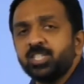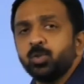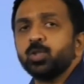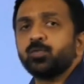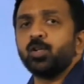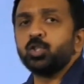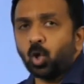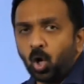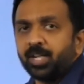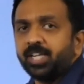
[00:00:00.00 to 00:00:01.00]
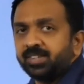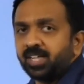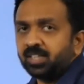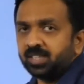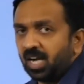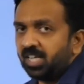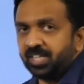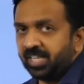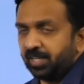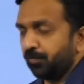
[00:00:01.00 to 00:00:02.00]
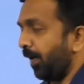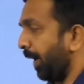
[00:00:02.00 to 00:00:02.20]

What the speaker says: is used for joining the cut DNA